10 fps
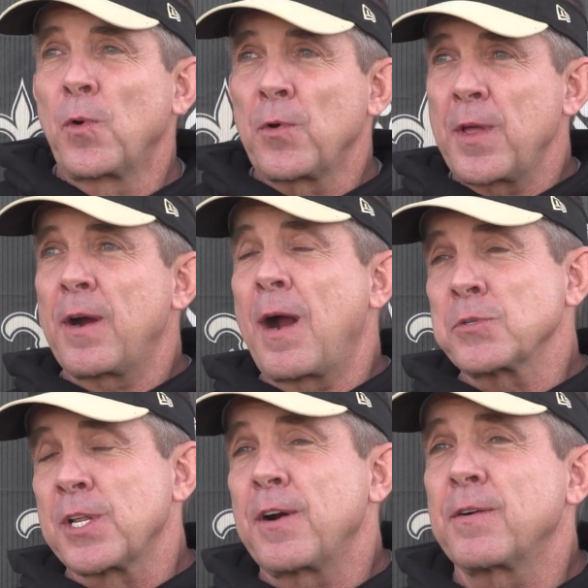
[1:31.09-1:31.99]
We were there. I
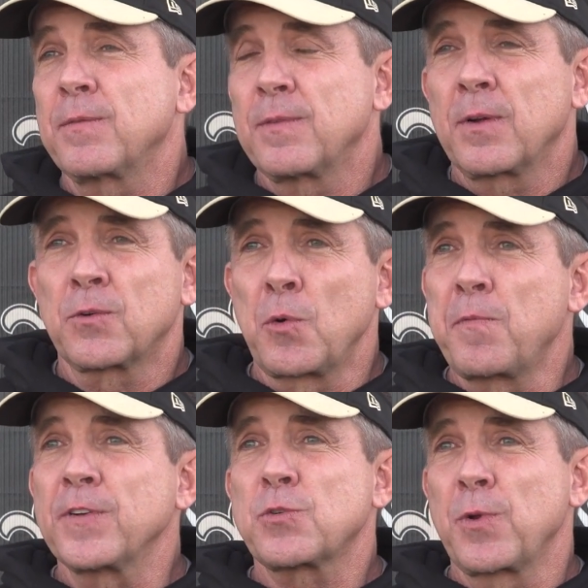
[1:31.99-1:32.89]
was there. A
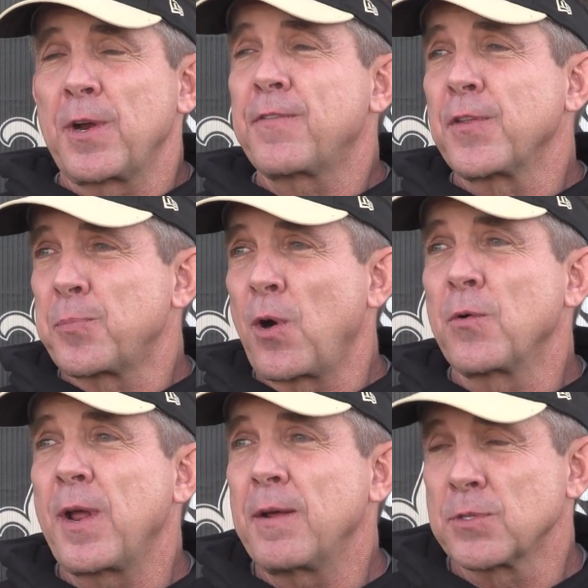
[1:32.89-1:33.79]
group of us were there for the
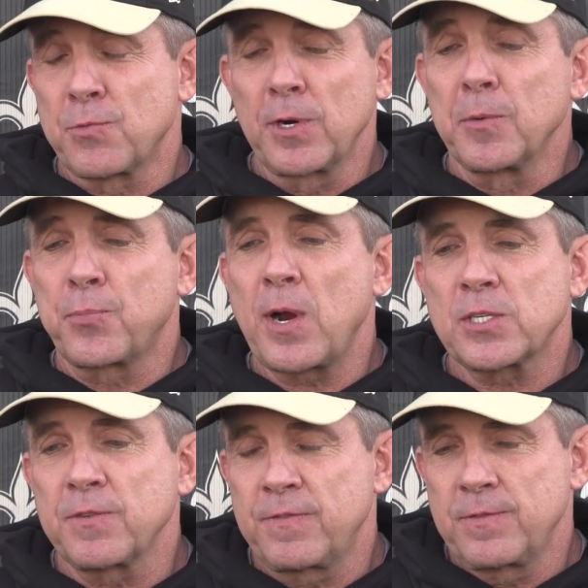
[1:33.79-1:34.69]
pro day. It was real
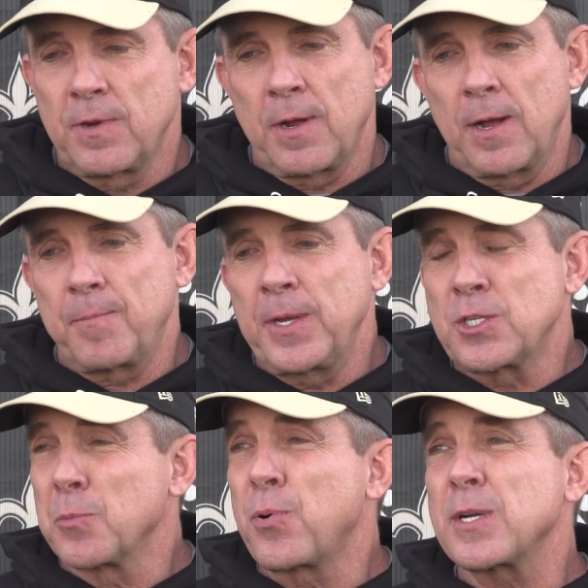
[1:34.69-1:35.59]
impressive.
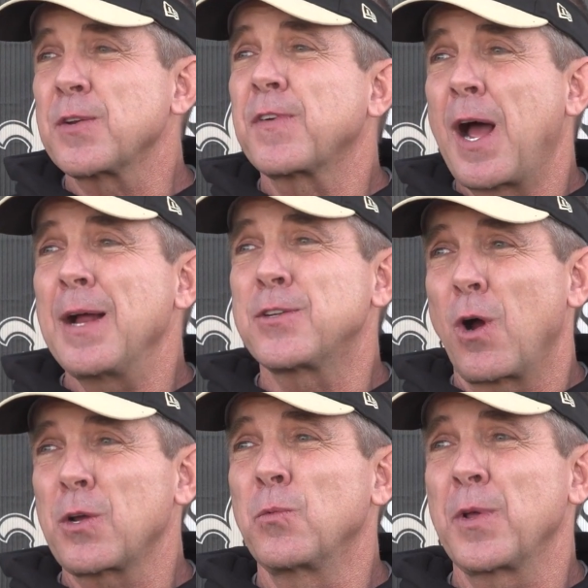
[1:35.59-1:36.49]
He's an impressive guy.
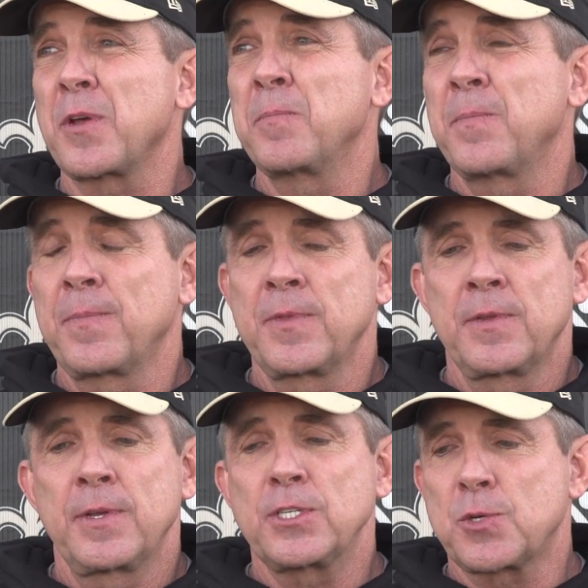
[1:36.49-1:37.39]
Talking with him,
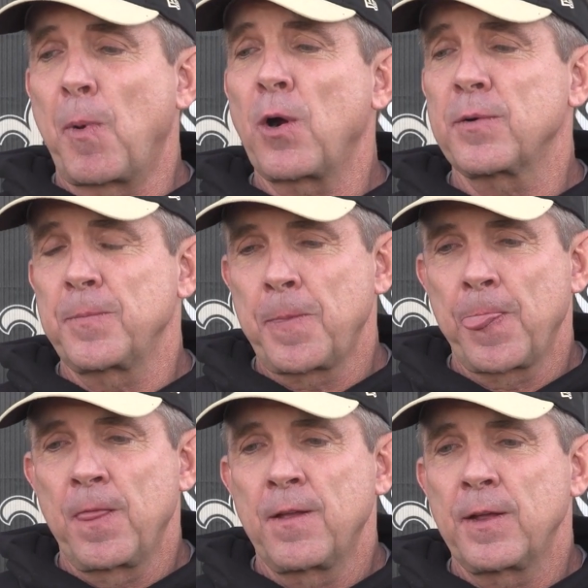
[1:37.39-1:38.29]
smart.
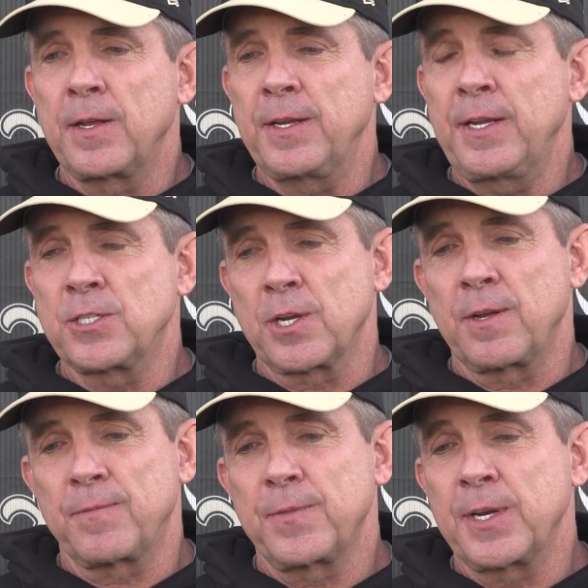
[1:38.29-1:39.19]
He's
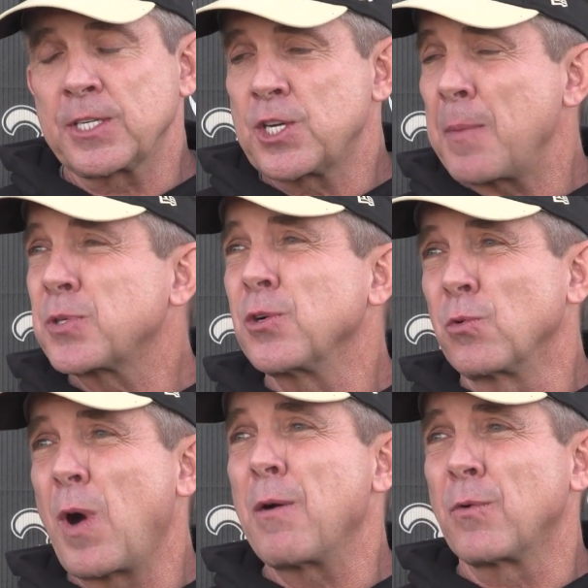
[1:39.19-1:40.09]
an
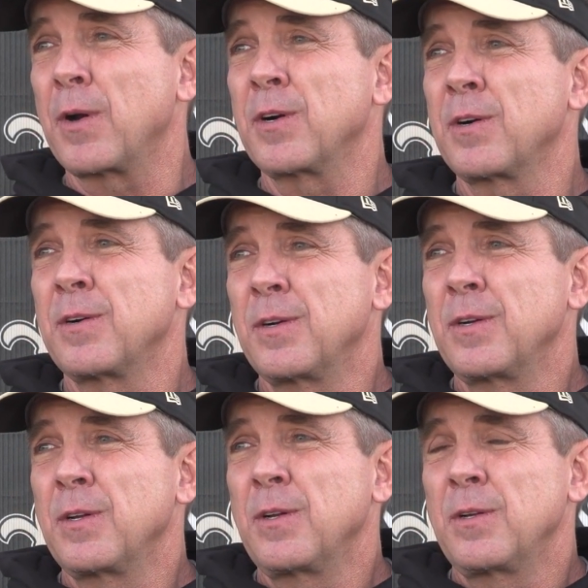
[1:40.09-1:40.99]
exceptional route runner.
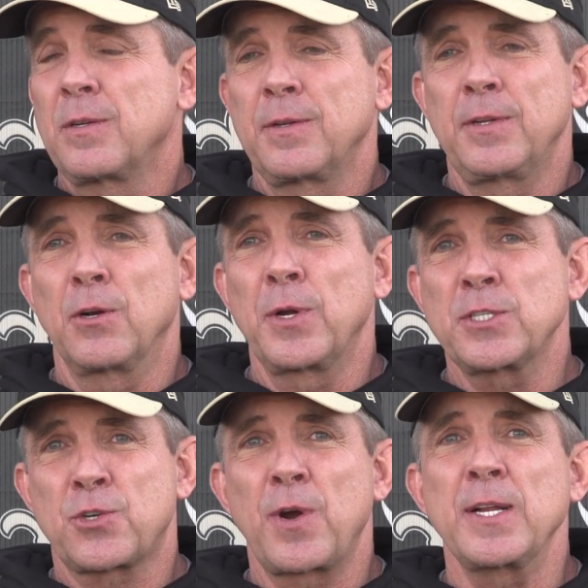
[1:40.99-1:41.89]
You know,
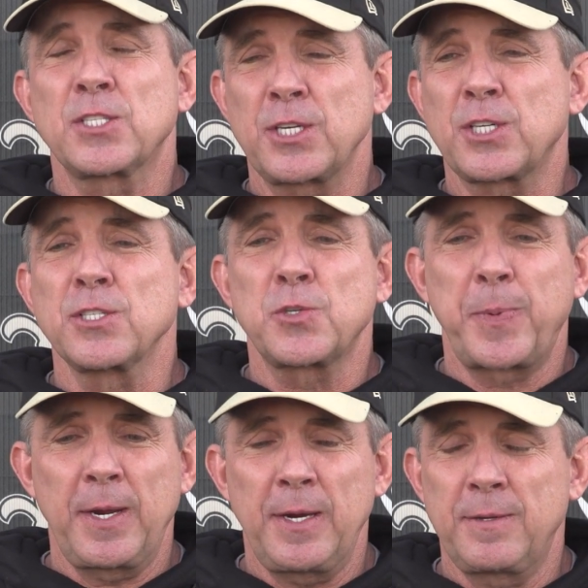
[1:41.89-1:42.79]
his transition
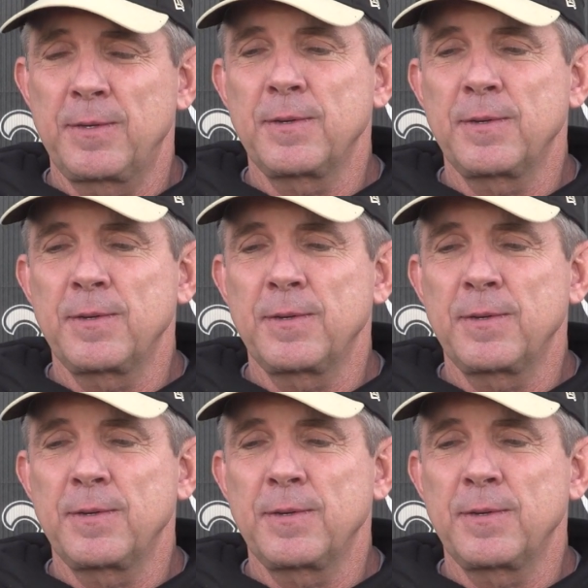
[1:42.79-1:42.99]
speed.